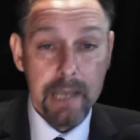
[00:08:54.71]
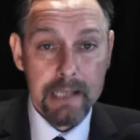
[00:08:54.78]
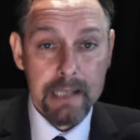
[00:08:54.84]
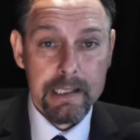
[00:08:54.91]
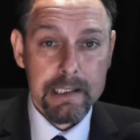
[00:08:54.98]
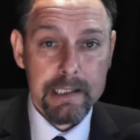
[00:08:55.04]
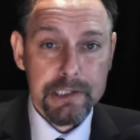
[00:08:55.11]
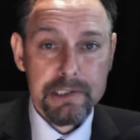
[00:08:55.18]

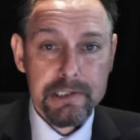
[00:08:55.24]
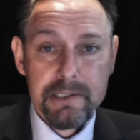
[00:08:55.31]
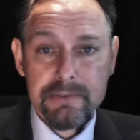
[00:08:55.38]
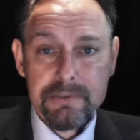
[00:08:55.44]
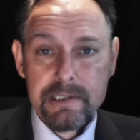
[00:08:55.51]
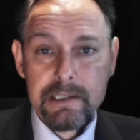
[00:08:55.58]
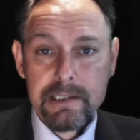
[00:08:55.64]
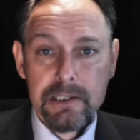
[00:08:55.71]
Any
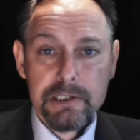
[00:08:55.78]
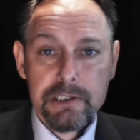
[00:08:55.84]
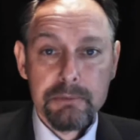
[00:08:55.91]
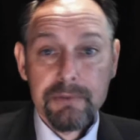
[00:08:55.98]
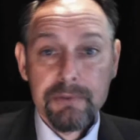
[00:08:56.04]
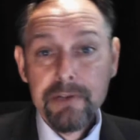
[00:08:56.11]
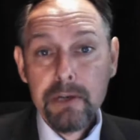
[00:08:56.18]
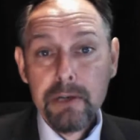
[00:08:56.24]
initiative designed
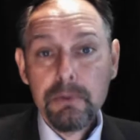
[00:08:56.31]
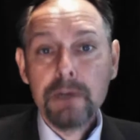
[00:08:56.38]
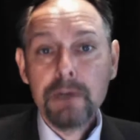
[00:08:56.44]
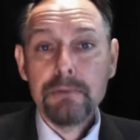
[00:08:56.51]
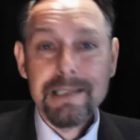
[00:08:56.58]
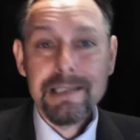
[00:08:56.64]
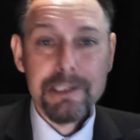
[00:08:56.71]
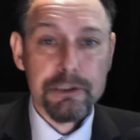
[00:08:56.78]
to review
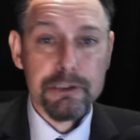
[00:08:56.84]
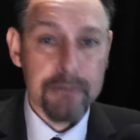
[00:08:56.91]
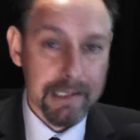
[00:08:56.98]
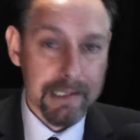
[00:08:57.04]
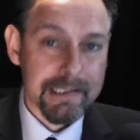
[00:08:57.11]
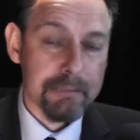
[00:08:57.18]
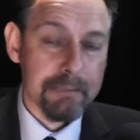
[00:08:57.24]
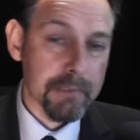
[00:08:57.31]
and
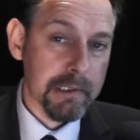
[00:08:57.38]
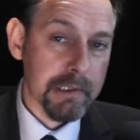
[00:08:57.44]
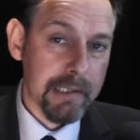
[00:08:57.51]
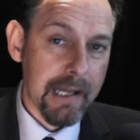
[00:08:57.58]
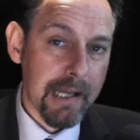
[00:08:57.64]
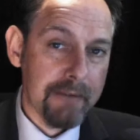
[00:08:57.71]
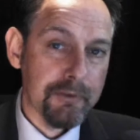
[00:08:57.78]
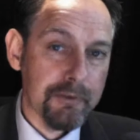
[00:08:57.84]
restrict it
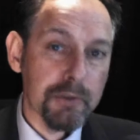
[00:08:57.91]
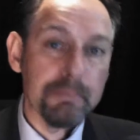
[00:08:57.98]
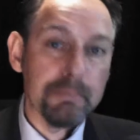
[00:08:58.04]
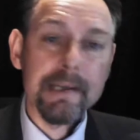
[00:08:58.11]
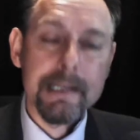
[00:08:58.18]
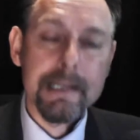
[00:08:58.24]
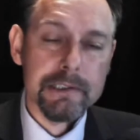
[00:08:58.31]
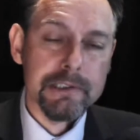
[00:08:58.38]
must therefore
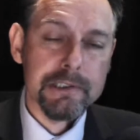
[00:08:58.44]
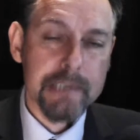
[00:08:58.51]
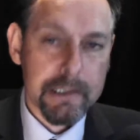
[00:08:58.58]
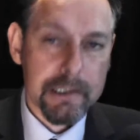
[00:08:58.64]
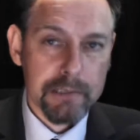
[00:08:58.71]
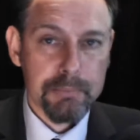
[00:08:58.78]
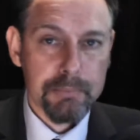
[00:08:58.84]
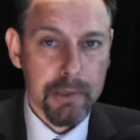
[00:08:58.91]
be
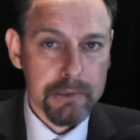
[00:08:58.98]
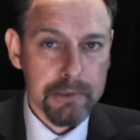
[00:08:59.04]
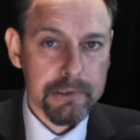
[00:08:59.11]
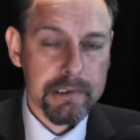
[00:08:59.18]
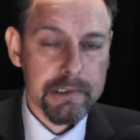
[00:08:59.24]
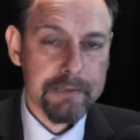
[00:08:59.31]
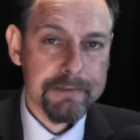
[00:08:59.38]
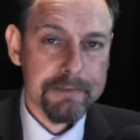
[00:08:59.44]
considered
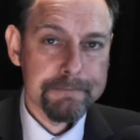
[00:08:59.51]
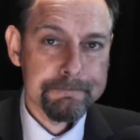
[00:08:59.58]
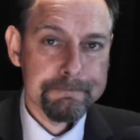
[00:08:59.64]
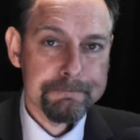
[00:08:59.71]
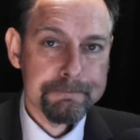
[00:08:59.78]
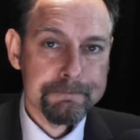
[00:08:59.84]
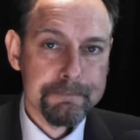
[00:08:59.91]
positive.